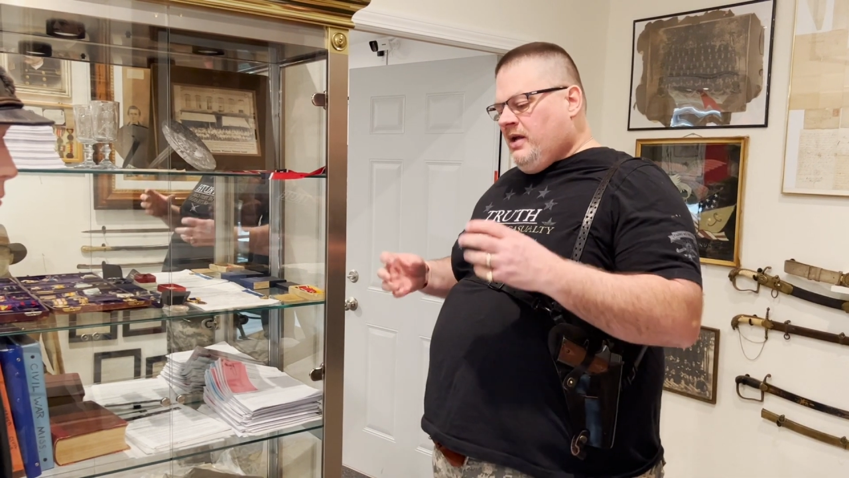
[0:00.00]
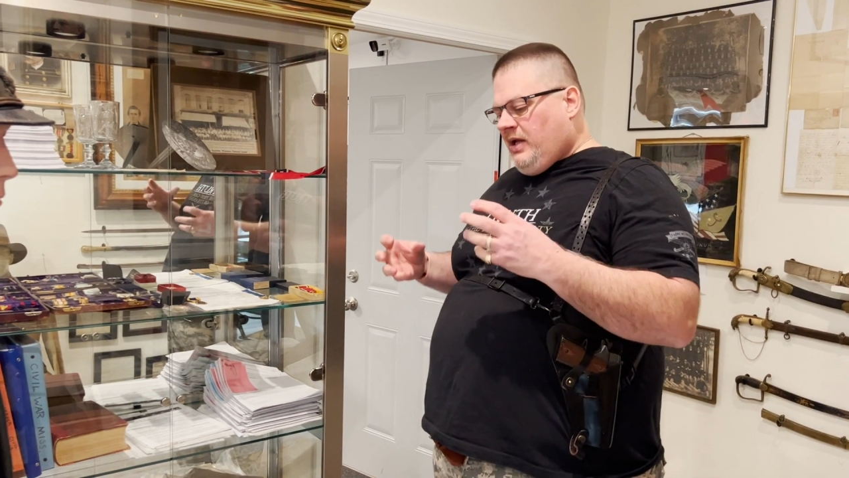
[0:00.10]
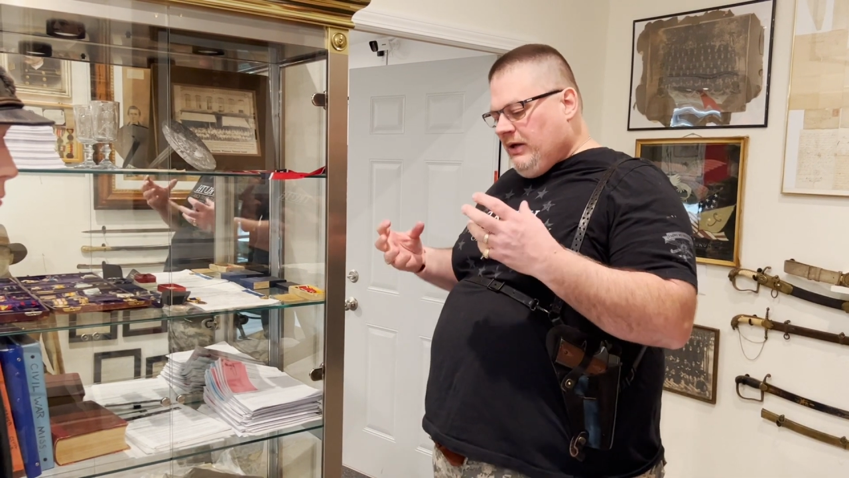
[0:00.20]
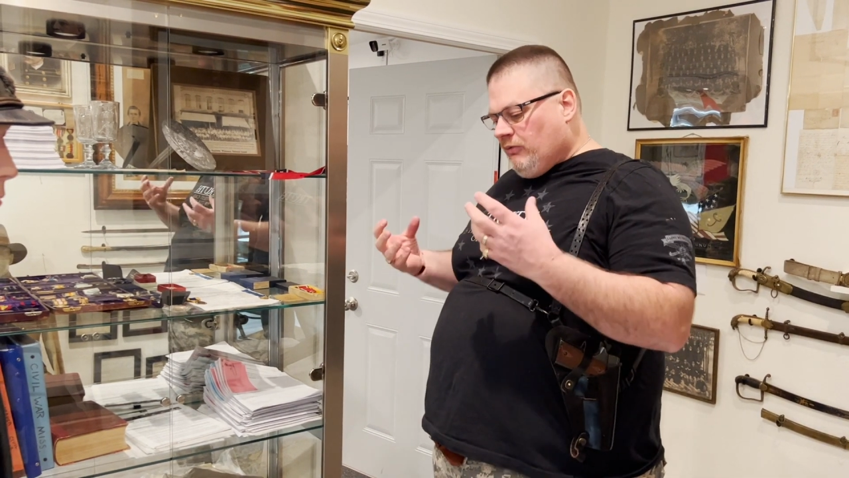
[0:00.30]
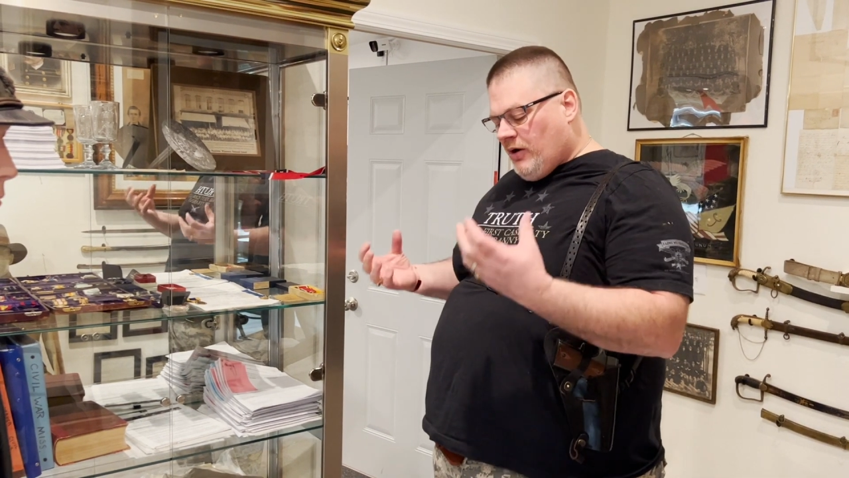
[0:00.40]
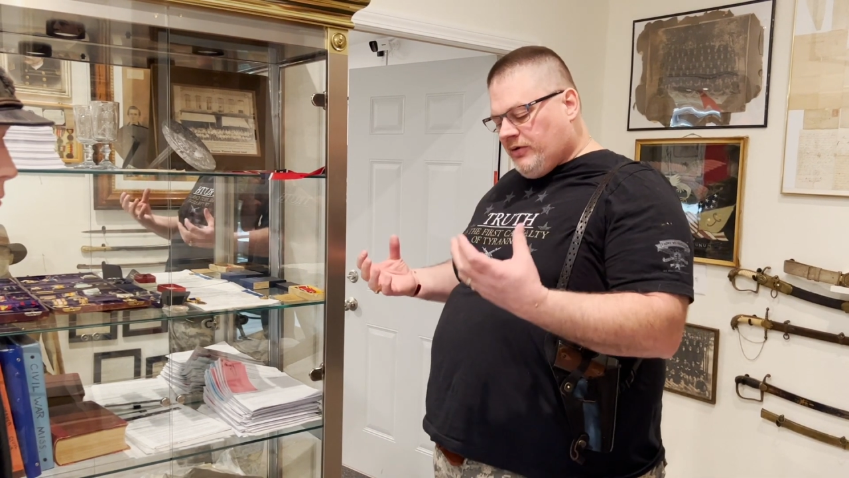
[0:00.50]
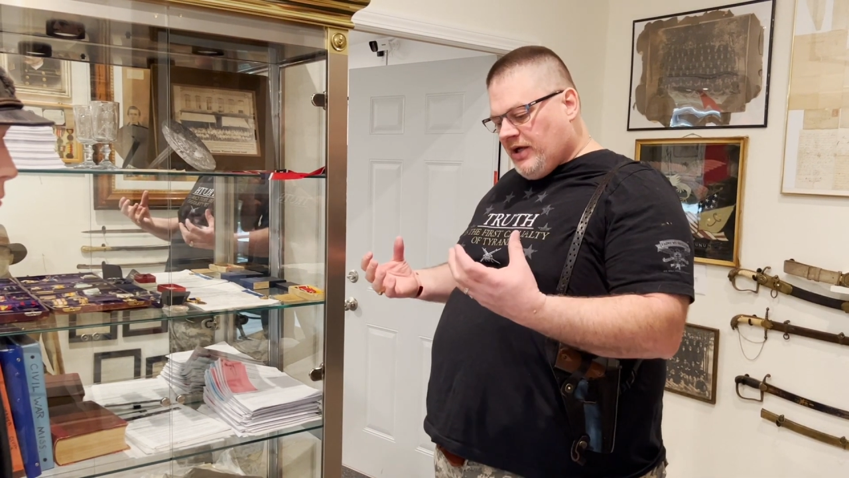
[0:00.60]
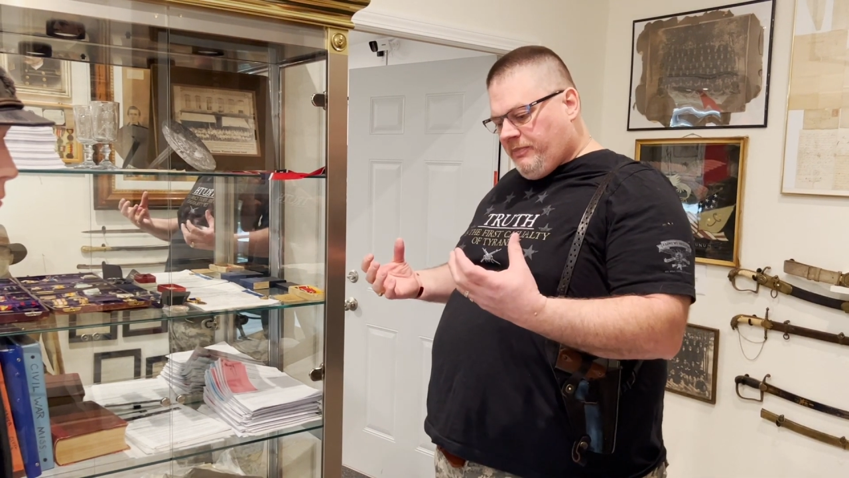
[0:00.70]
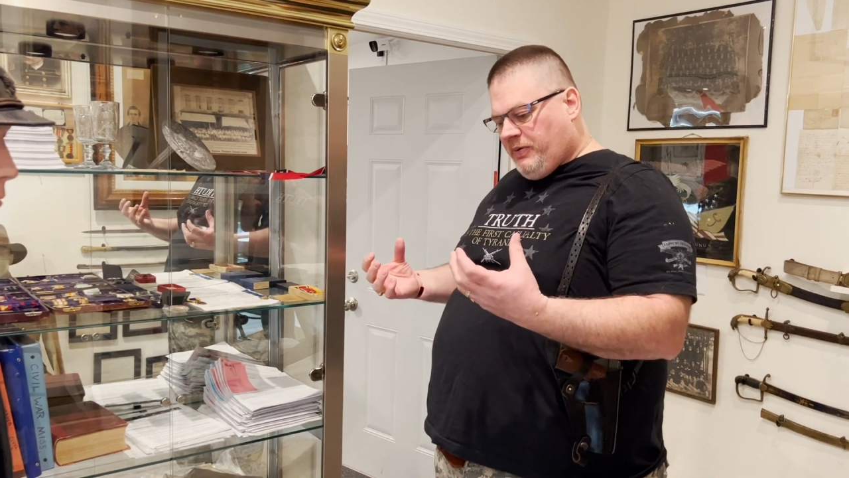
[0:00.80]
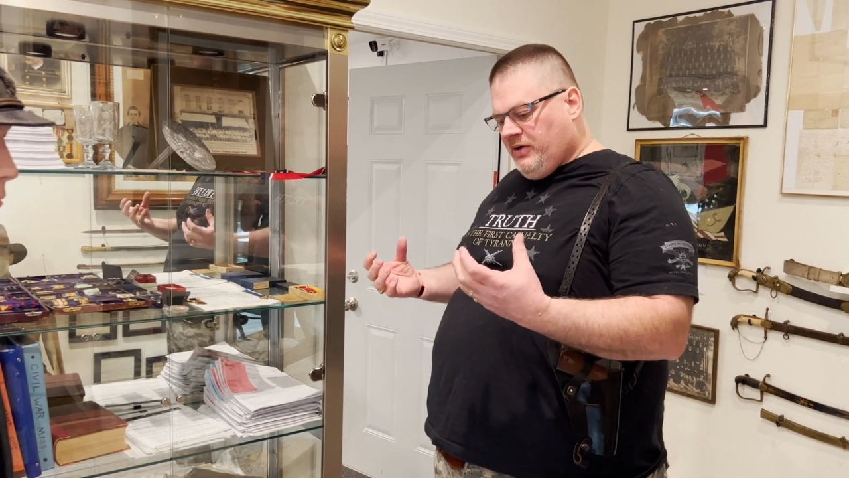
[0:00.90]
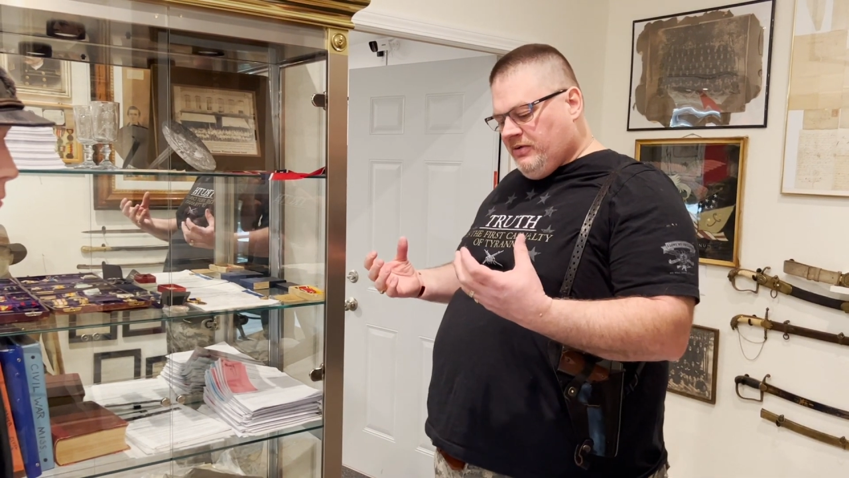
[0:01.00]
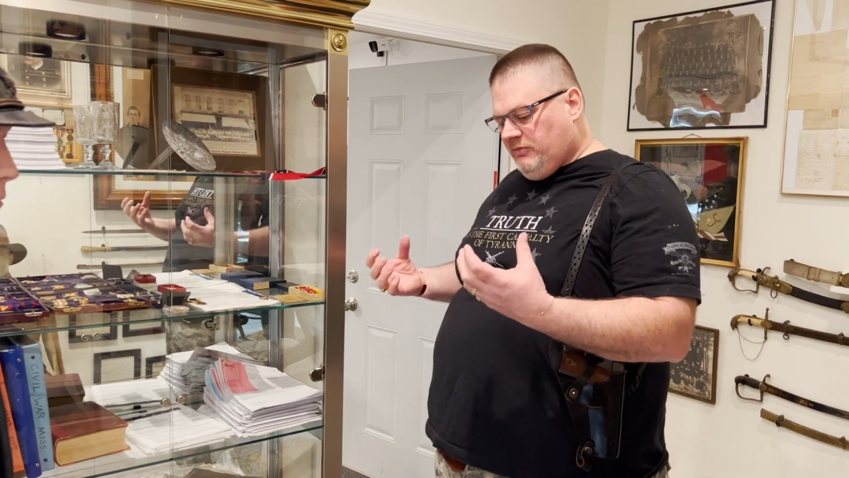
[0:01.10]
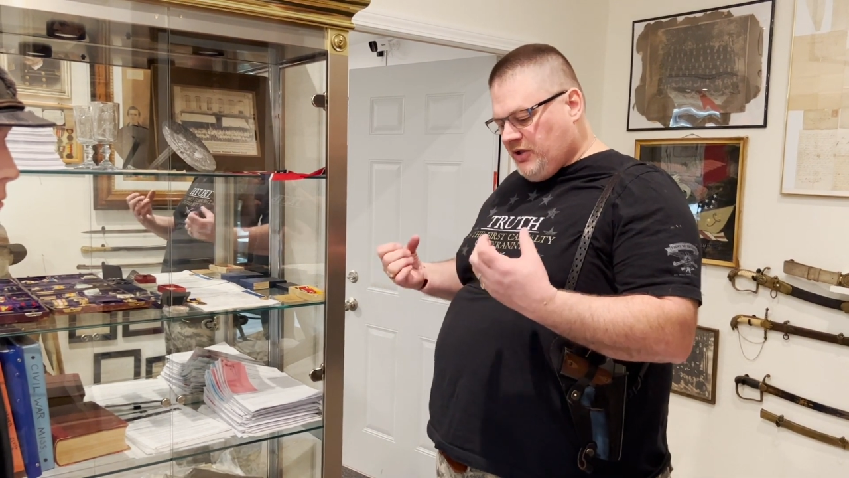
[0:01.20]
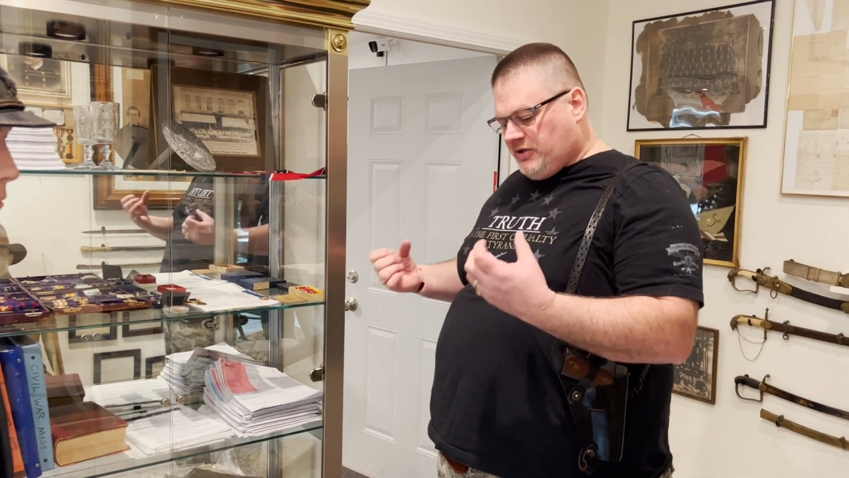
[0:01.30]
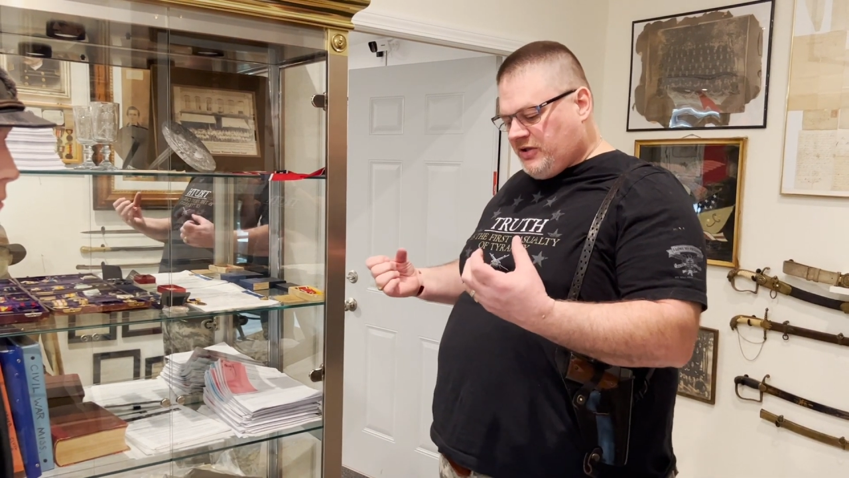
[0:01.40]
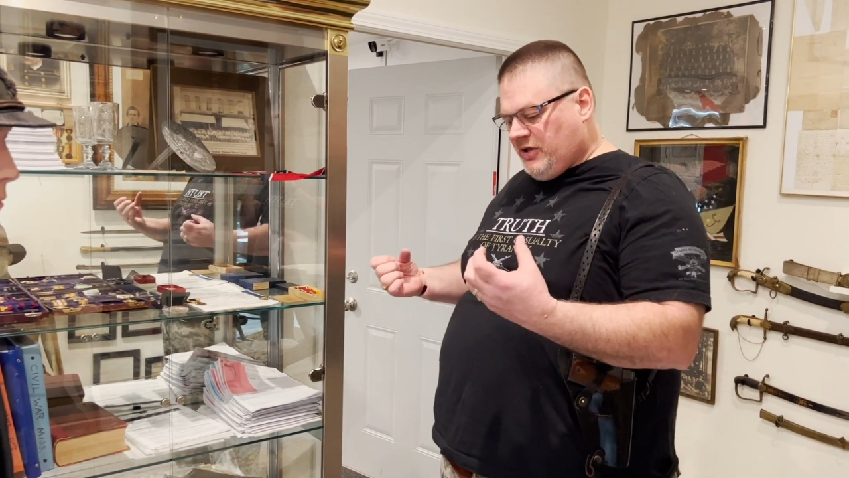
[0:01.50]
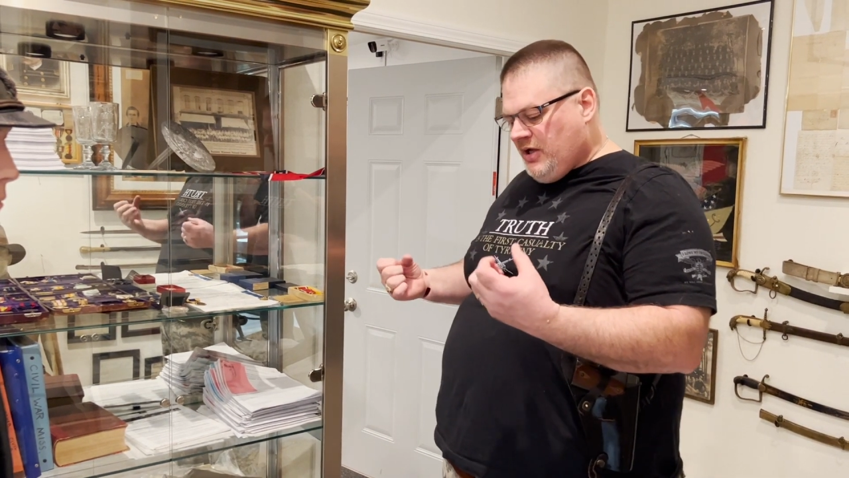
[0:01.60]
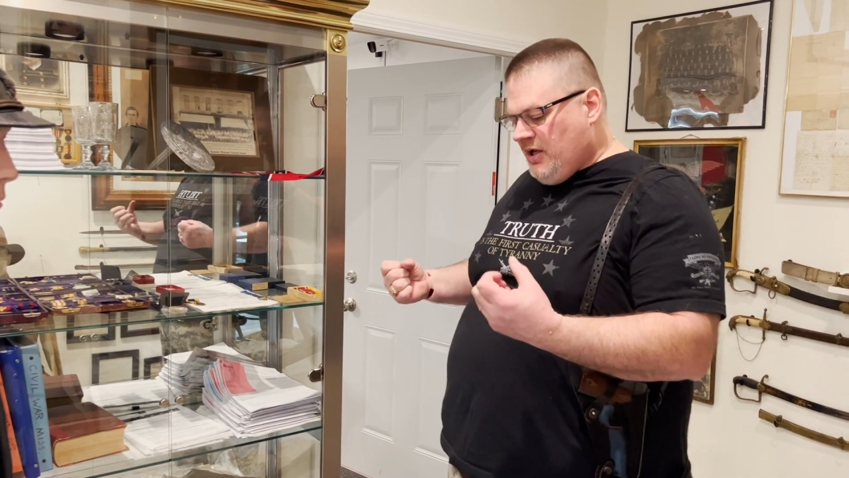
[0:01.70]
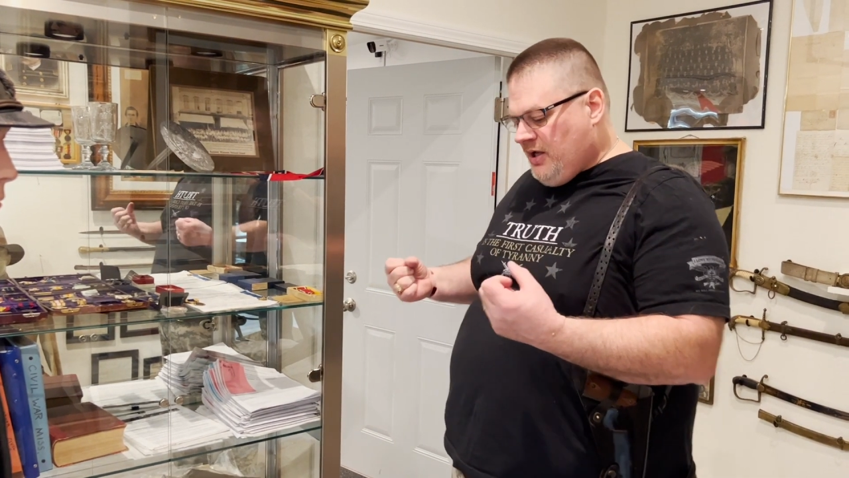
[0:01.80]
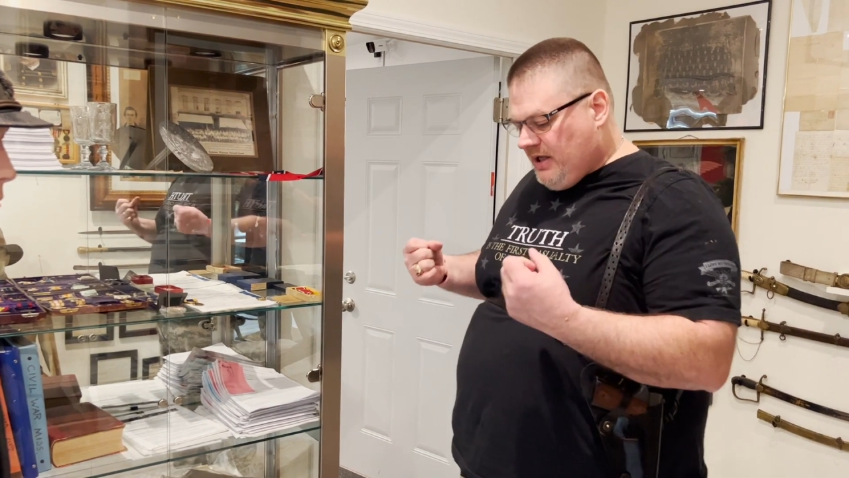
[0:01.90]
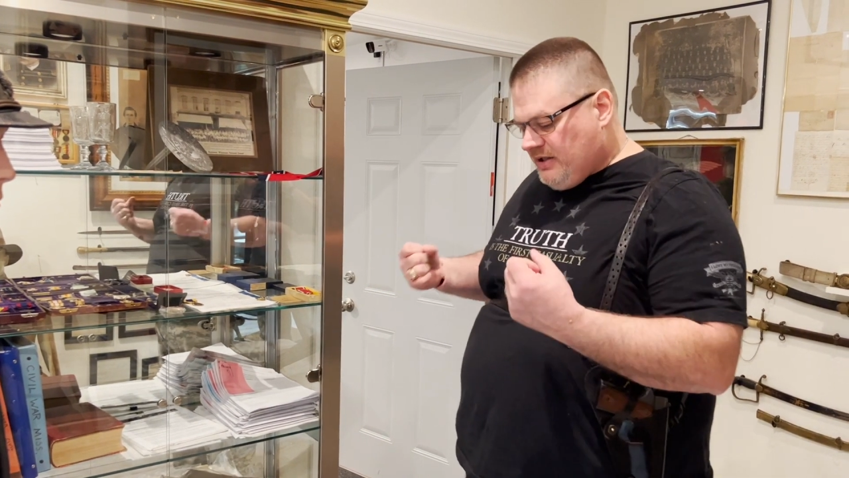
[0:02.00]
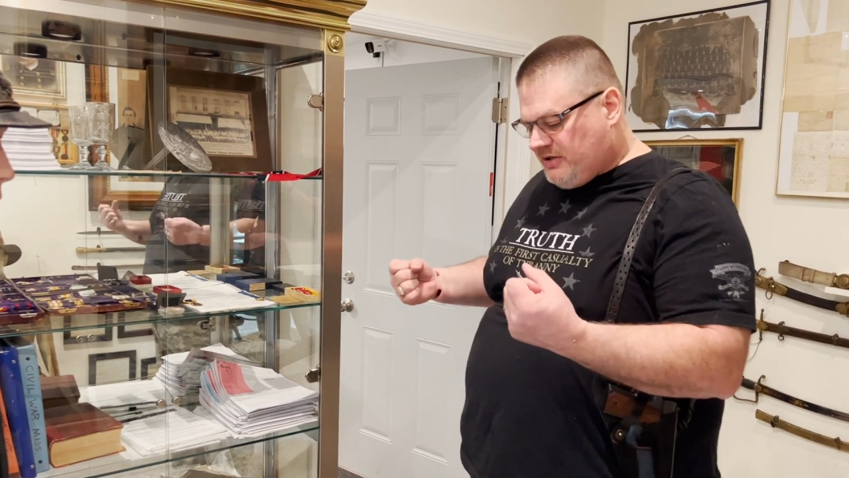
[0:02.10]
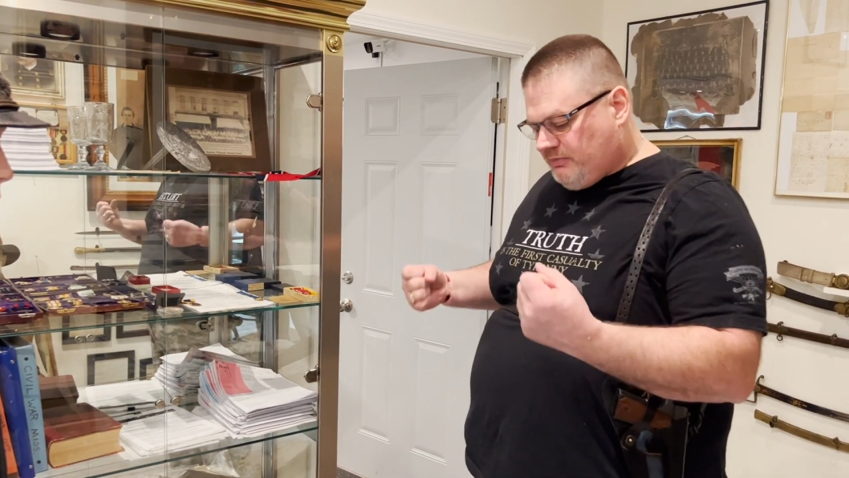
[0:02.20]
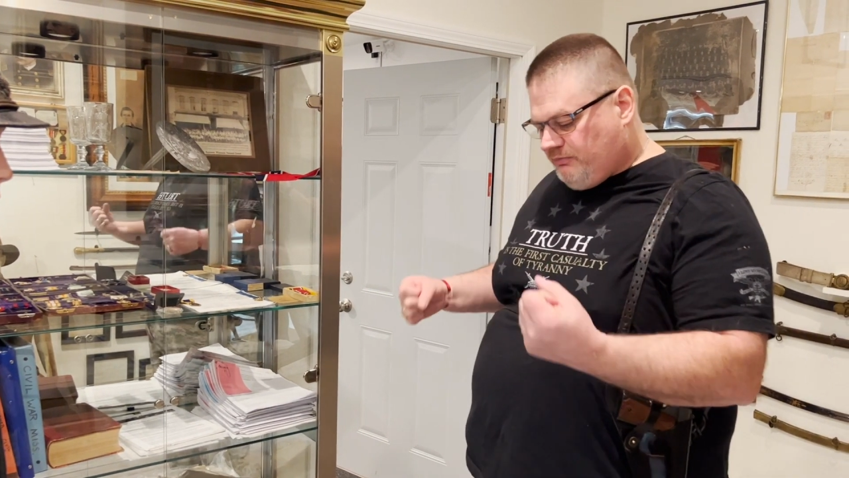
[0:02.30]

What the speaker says: he wound up his